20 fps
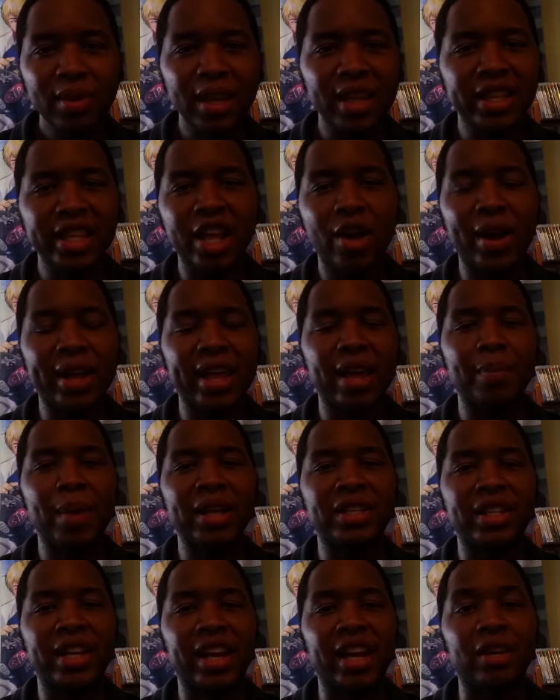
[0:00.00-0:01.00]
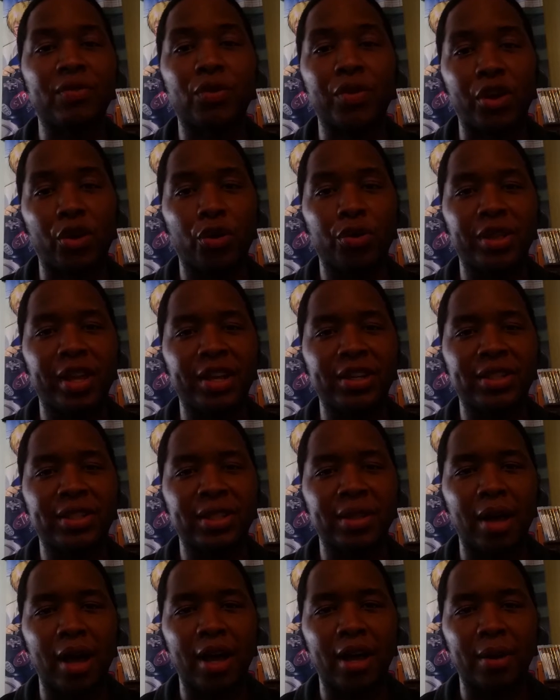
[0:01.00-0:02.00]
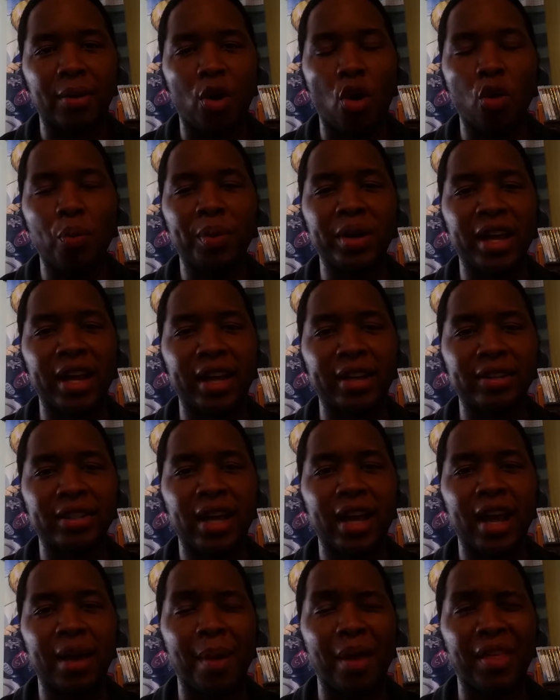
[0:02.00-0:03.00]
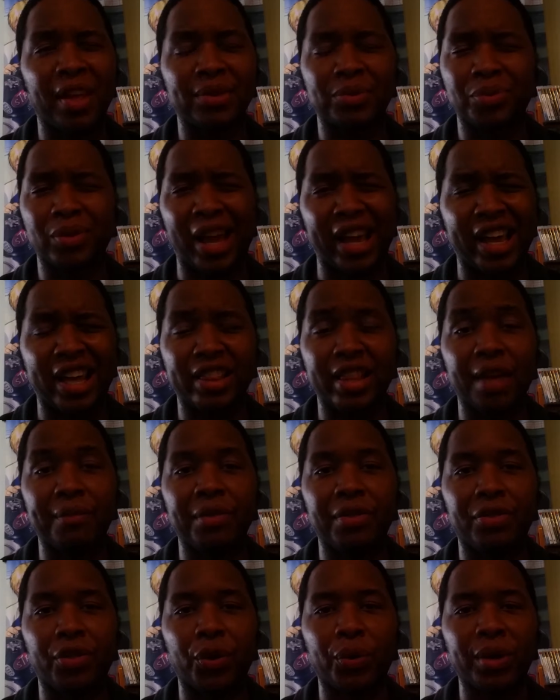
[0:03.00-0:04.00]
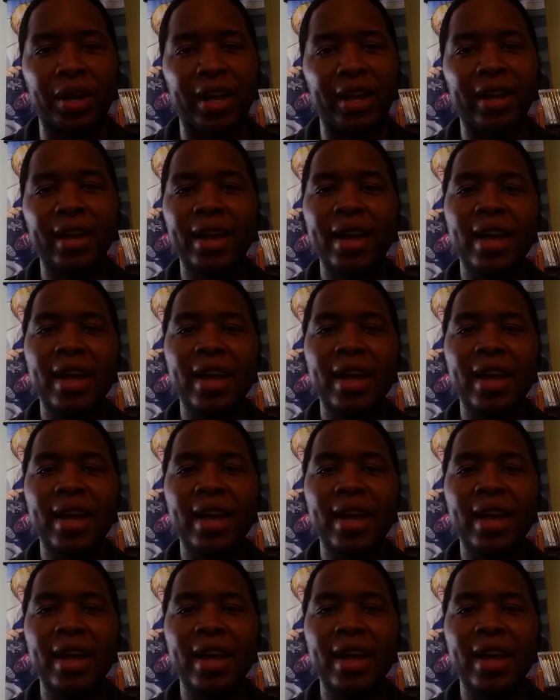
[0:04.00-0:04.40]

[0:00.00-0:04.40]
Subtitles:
I get my ticket for the earliest opening time. I think it was like 11:30.